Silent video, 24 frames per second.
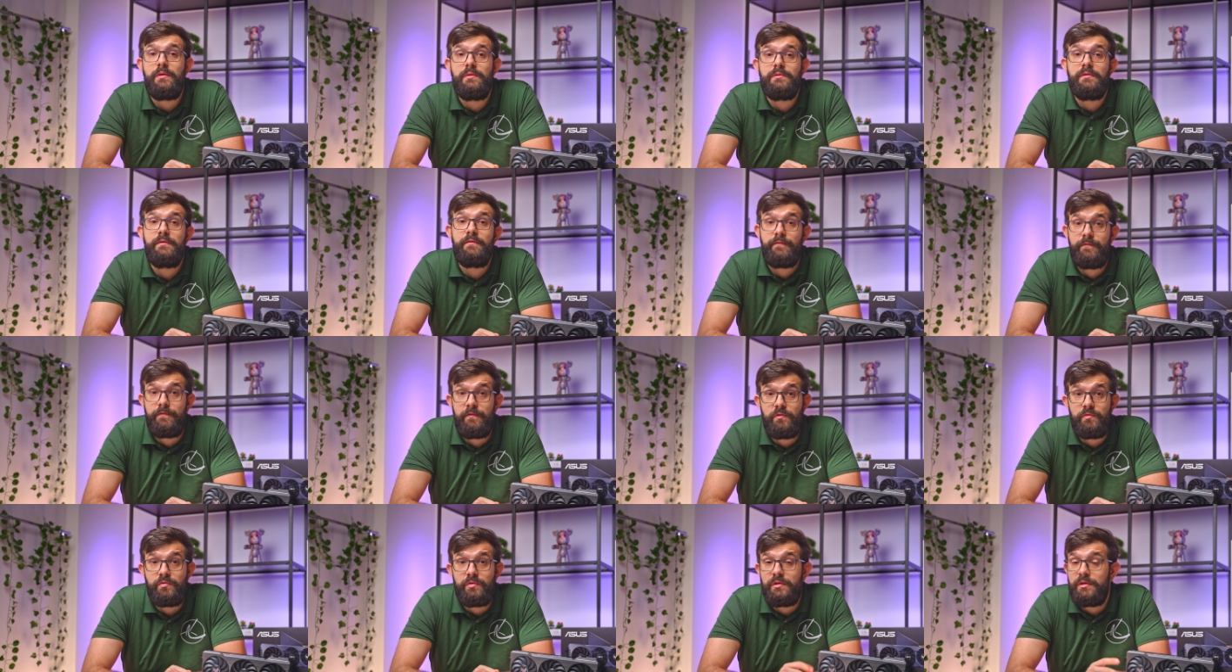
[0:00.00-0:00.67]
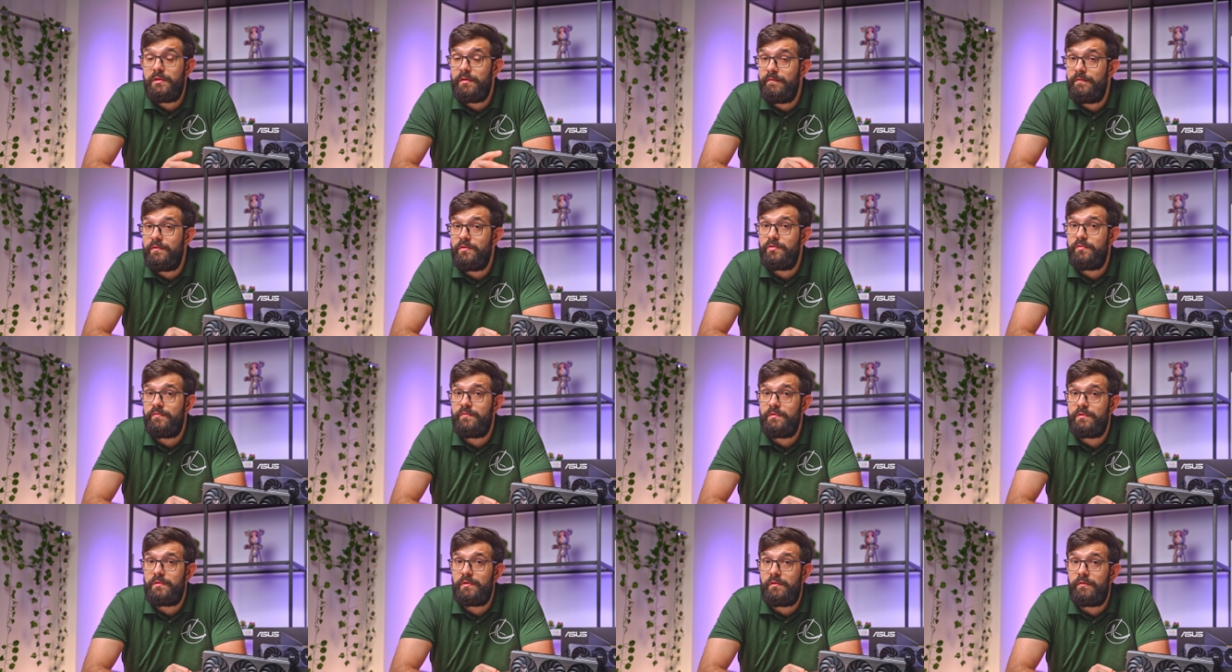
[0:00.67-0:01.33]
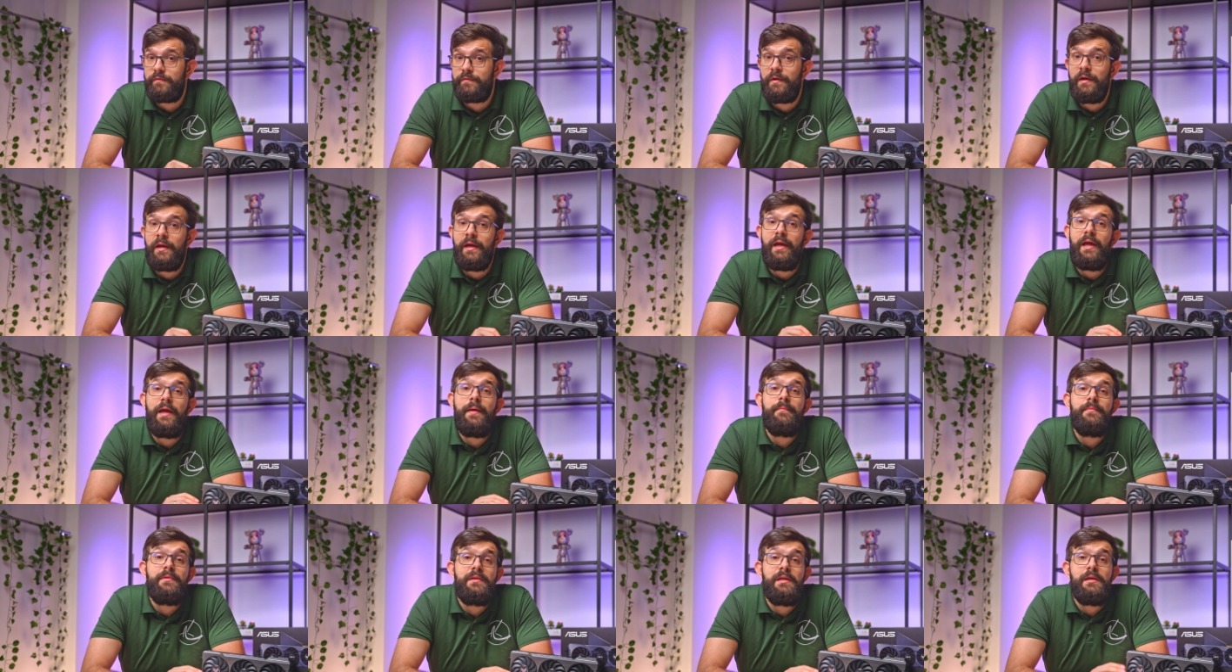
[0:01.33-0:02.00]
using Fusion in DaVinci Resolve,
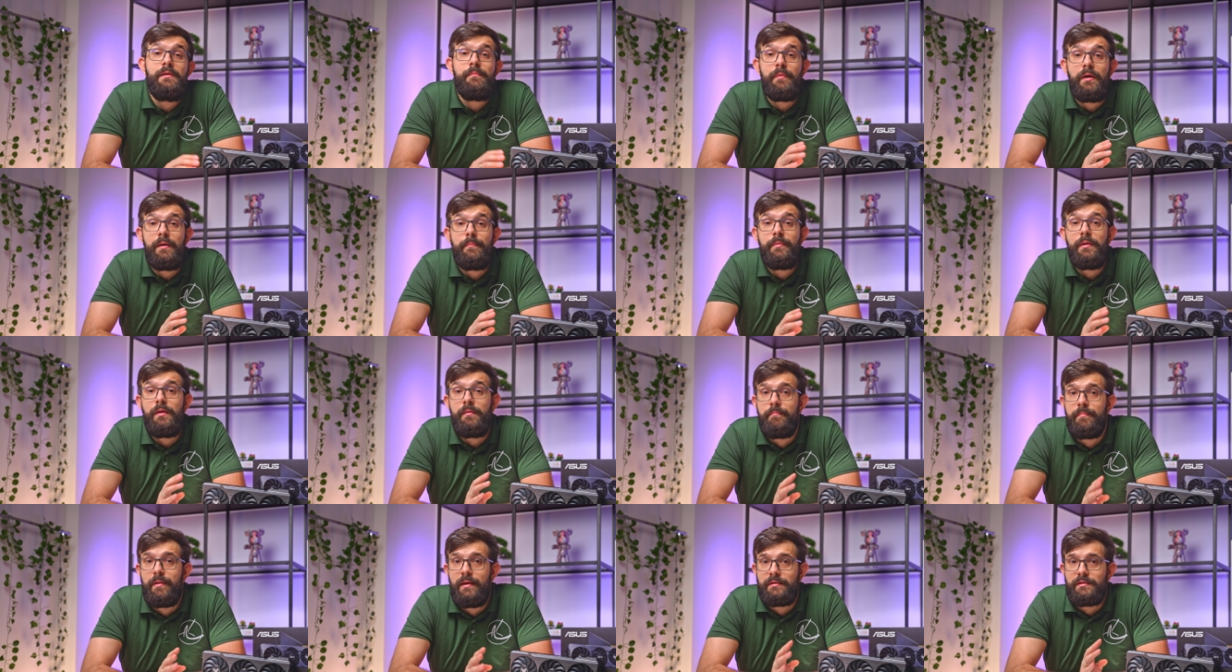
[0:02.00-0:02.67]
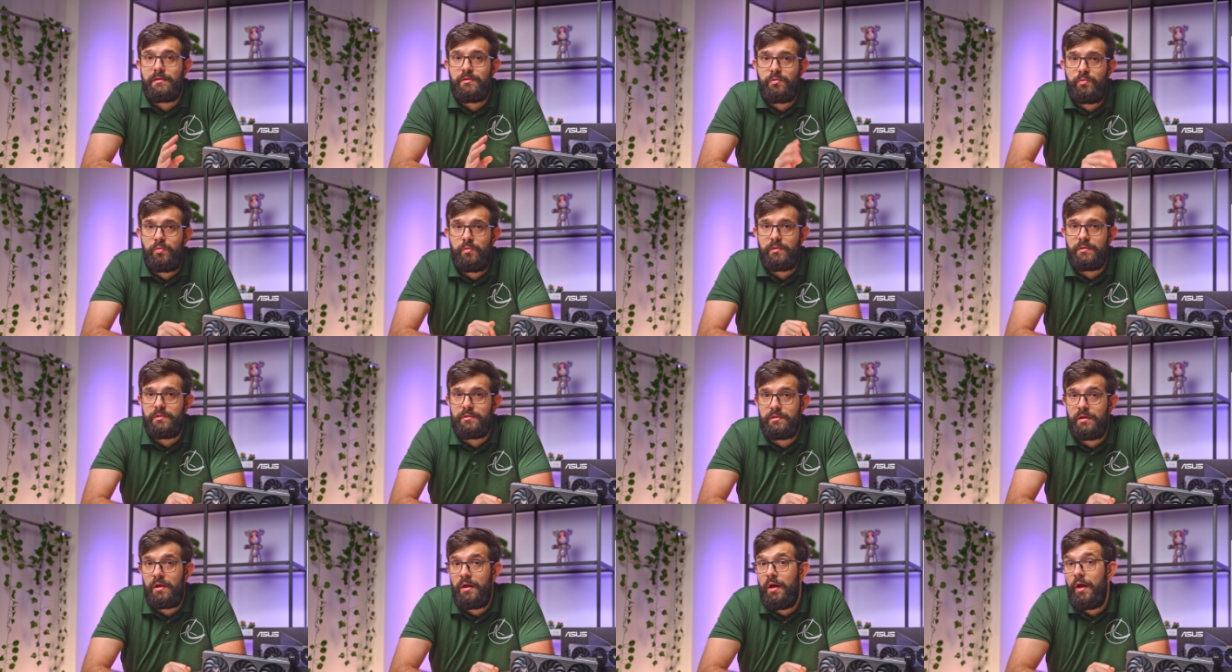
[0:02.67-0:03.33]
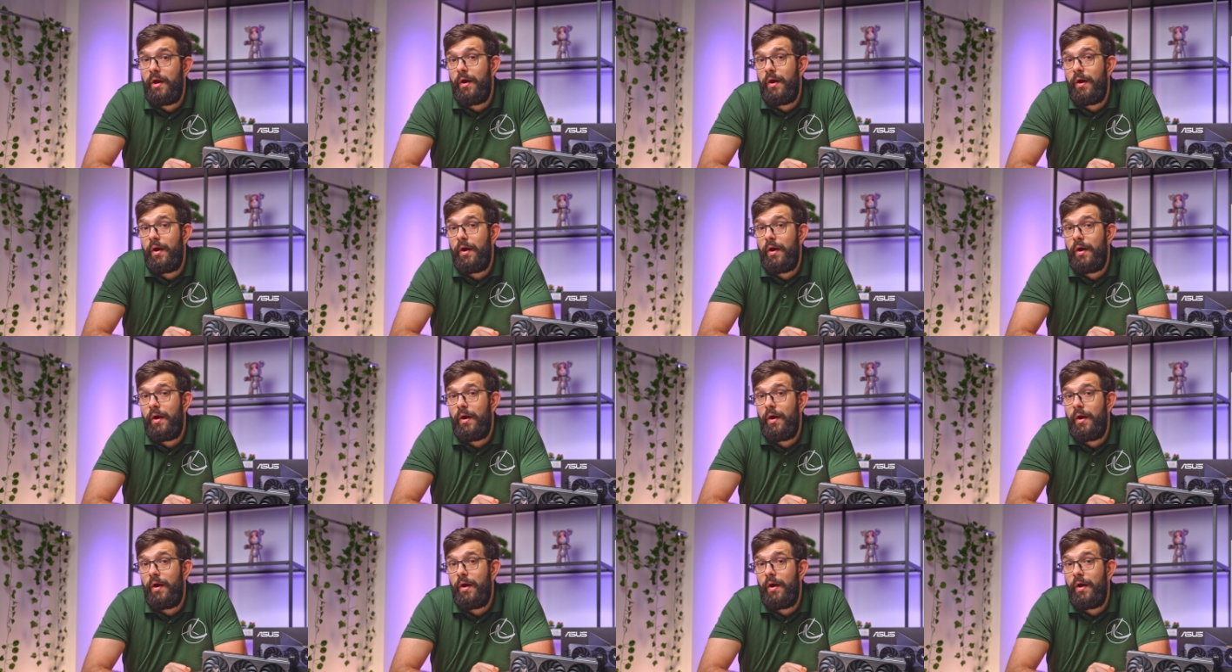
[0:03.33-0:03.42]
AMD might be a better choice.